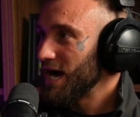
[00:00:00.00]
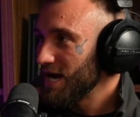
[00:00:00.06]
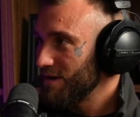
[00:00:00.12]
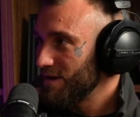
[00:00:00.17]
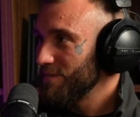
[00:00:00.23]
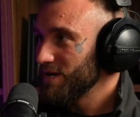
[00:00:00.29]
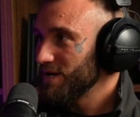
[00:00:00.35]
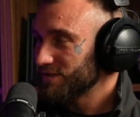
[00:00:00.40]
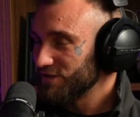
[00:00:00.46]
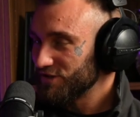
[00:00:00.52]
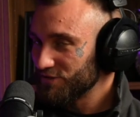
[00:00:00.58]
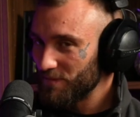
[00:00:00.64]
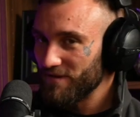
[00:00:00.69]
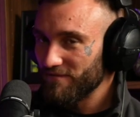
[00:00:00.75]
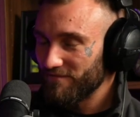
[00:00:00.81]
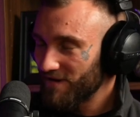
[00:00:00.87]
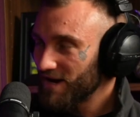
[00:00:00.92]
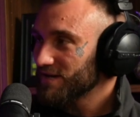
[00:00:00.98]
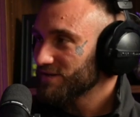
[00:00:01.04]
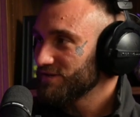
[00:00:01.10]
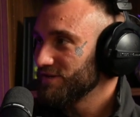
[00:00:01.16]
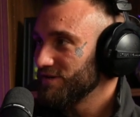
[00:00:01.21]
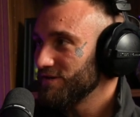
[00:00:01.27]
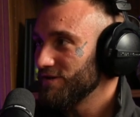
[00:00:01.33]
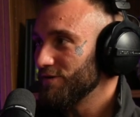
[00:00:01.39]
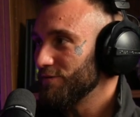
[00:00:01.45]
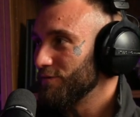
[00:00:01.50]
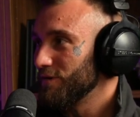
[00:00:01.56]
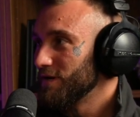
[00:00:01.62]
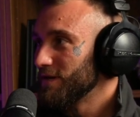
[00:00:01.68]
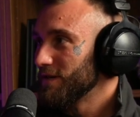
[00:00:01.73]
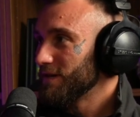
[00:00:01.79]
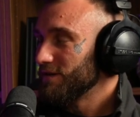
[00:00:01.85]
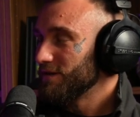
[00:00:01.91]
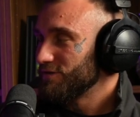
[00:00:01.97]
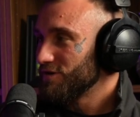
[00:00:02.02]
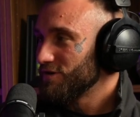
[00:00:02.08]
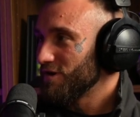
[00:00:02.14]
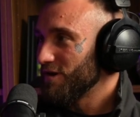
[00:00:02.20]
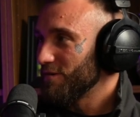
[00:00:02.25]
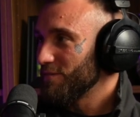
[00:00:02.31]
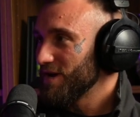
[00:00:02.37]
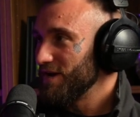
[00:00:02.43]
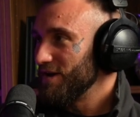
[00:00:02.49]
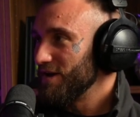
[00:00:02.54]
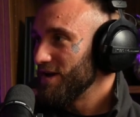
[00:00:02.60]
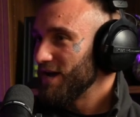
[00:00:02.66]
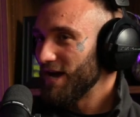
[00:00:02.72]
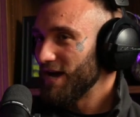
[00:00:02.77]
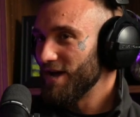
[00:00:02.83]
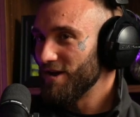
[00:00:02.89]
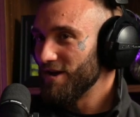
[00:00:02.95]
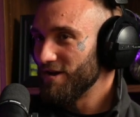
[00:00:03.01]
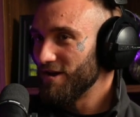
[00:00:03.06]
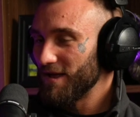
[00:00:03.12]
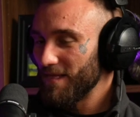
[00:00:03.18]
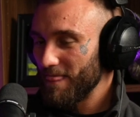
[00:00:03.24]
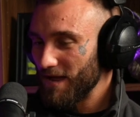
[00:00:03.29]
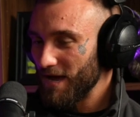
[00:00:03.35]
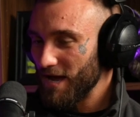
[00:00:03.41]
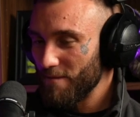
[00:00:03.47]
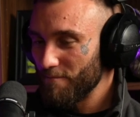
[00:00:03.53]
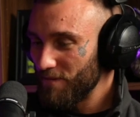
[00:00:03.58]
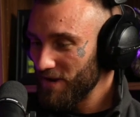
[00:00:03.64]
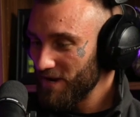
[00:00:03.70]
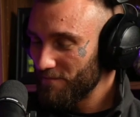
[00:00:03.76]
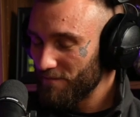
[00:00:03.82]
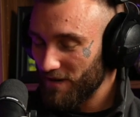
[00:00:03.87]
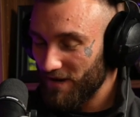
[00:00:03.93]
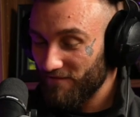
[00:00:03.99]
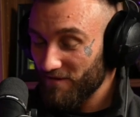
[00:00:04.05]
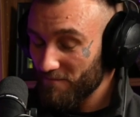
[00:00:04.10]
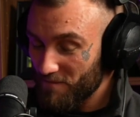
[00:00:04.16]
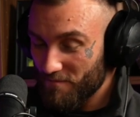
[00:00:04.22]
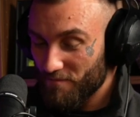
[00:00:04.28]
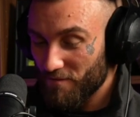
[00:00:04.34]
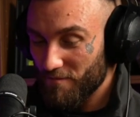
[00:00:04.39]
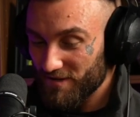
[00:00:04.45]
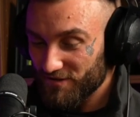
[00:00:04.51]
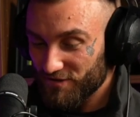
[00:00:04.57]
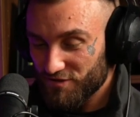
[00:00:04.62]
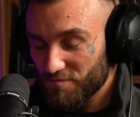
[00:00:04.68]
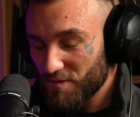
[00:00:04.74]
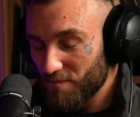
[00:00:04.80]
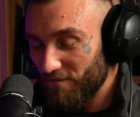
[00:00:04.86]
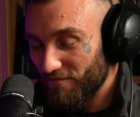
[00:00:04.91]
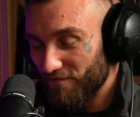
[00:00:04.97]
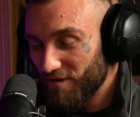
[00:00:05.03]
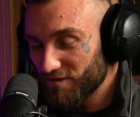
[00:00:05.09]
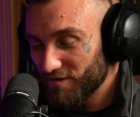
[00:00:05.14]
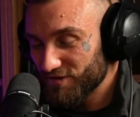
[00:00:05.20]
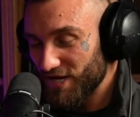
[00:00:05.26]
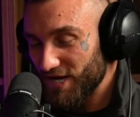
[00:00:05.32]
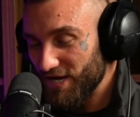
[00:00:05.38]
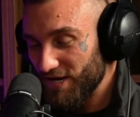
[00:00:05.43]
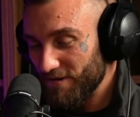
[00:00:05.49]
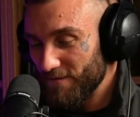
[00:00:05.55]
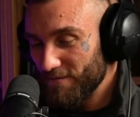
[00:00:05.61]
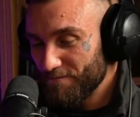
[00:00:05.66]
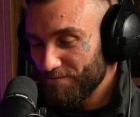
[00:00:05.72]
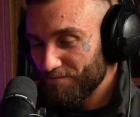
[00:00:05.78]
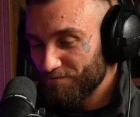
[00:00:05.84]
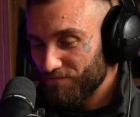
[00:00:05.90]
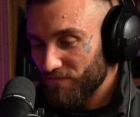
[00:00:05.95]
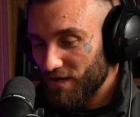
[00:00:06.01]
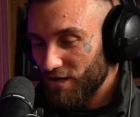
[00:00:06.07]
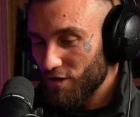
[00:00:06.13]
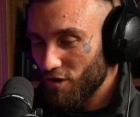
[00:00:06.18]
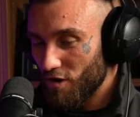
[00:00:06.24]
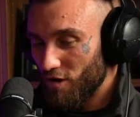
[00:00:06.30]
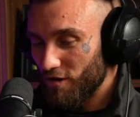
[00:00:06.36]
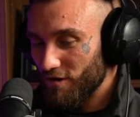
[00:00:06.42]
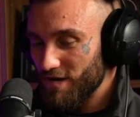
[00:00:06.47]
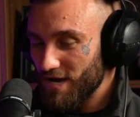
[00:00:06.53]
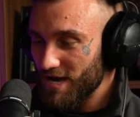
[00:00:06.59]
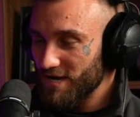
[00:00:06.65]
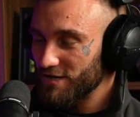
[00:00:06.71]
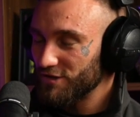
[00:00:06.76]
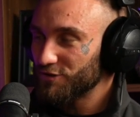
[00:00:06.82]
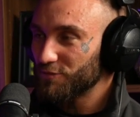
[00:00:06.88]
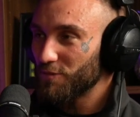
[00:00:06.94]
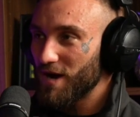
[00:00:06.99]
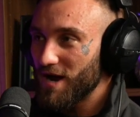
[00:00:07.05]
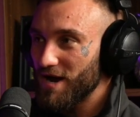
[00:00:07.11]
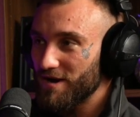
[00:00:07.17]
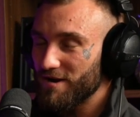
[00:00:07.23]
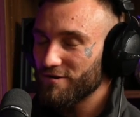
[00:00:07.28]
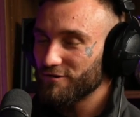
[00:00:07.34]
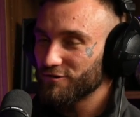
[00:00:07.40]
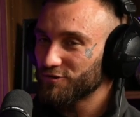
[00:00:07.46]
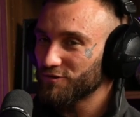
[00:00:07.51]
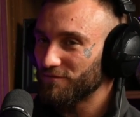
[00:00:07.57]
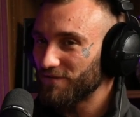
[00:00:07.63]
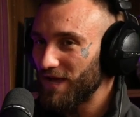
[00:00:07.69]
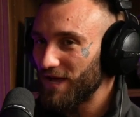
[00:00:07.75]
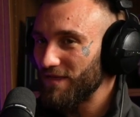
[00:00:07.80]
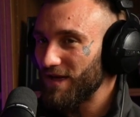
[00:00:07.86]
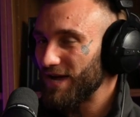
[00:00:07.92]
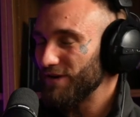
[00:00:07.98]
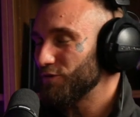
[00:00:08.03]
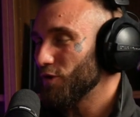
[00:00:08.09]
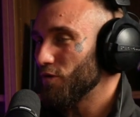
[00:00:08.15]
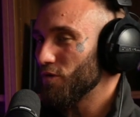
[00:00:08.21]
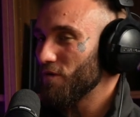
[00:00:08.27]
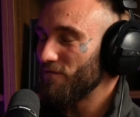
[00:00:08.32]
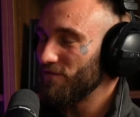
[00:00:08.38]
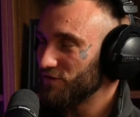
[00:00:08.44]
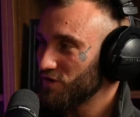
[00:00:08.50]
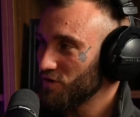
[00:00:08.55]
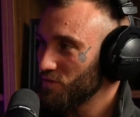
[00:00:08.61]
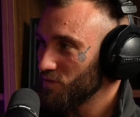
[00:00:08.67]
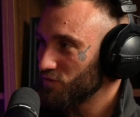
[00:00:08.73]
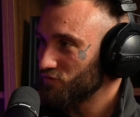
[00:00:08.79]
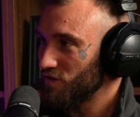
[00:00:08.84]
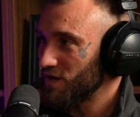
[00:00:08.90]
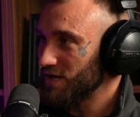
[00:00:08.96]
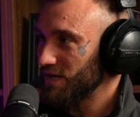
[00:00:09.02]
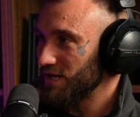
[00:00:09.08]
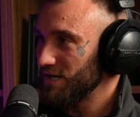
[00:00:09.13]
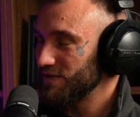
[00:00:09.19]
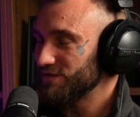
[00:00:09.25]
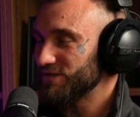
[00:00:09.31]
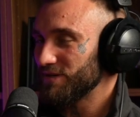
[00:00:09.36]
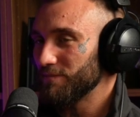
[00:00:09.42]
I am here to spit facts at you. Do you know what I mean? And people, I've had people message me before saying, you know, yeah, you're swearing and stuff like that. I don't know if it's going to attract clients.